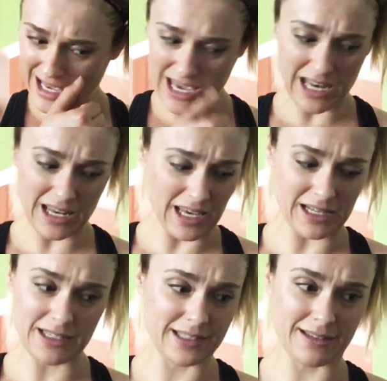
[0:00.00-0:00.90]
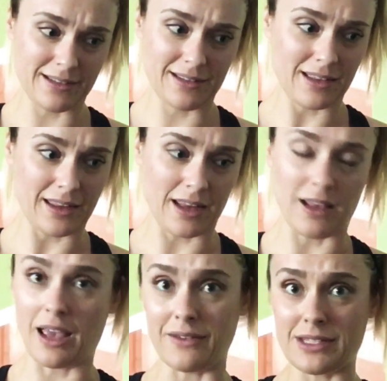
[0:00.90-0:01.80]
It is
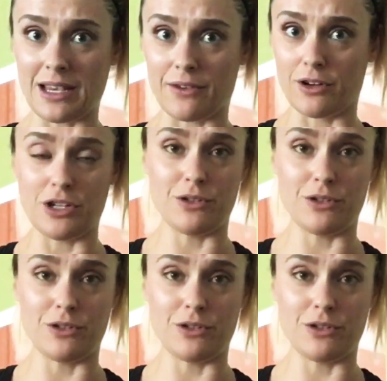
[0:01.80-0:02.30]
a lifesaver.